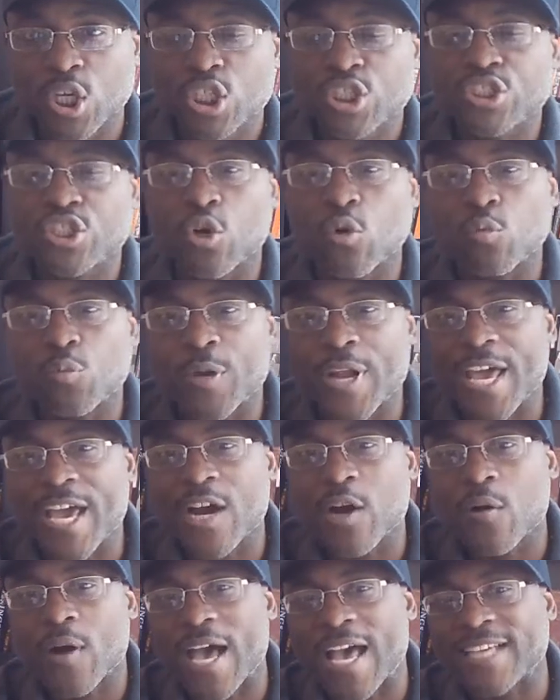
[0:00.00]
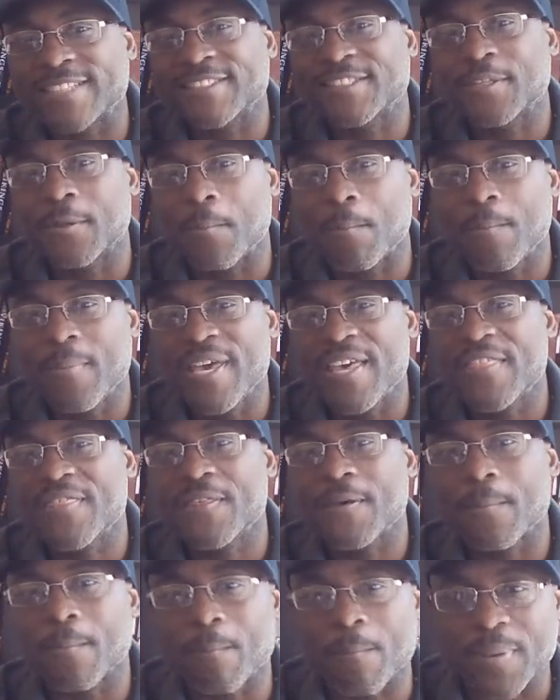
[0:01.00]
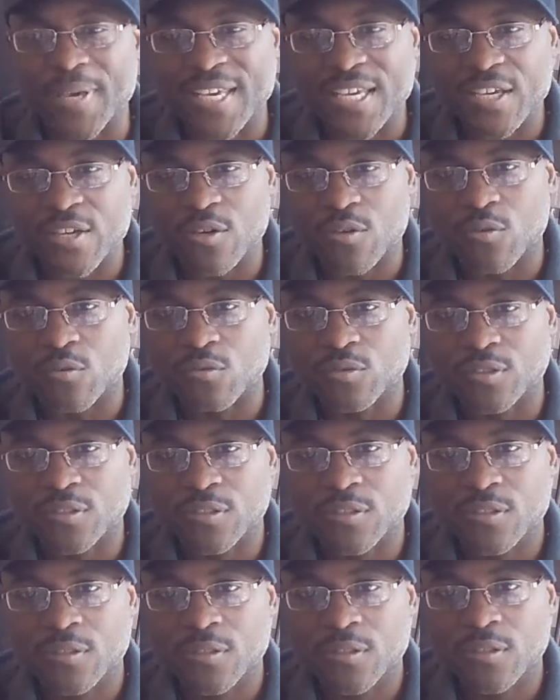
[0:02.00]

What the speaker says: So now as the myth builds,